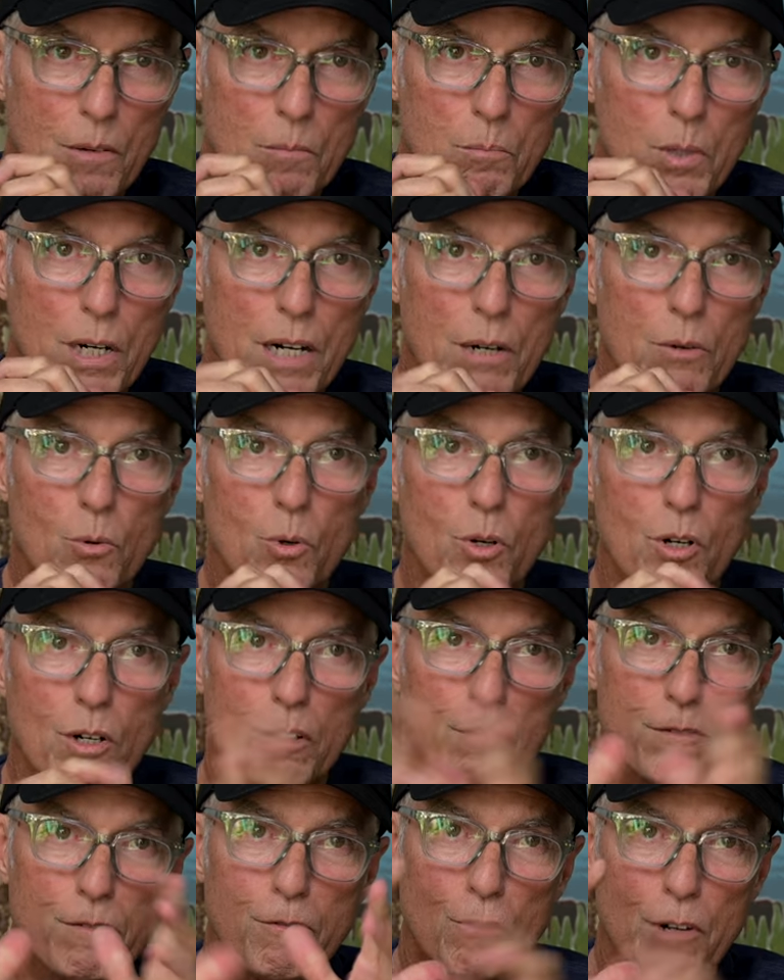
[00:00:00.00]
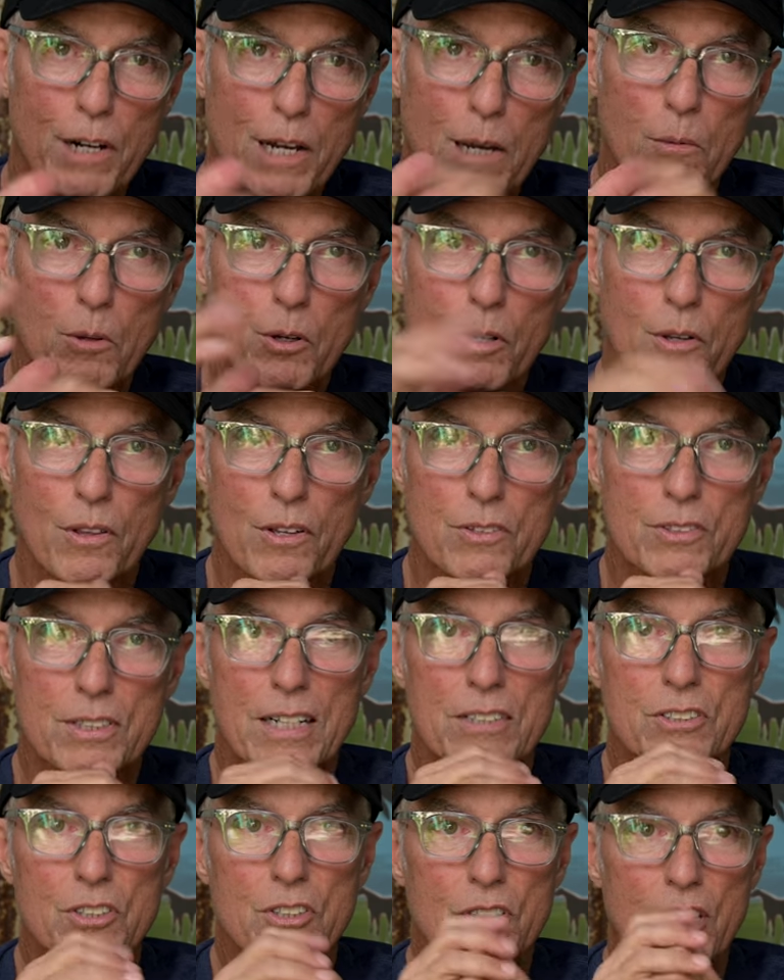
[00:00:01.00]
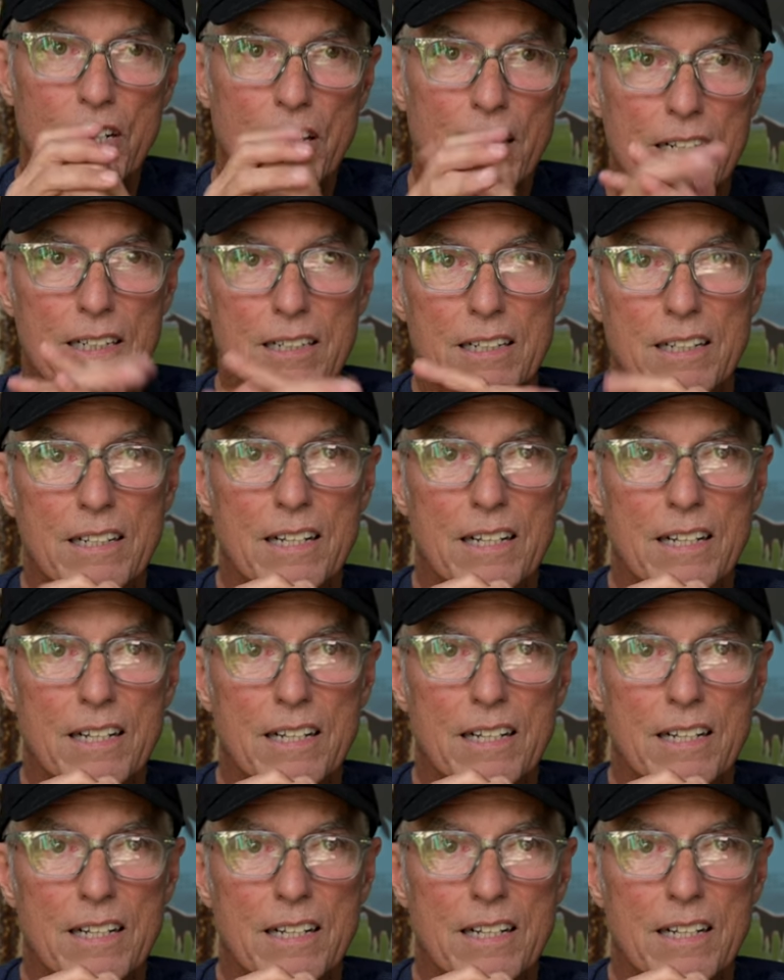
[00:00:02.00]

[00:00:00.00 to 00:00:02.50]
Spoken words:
But Wolf, Rambler, those guys are great.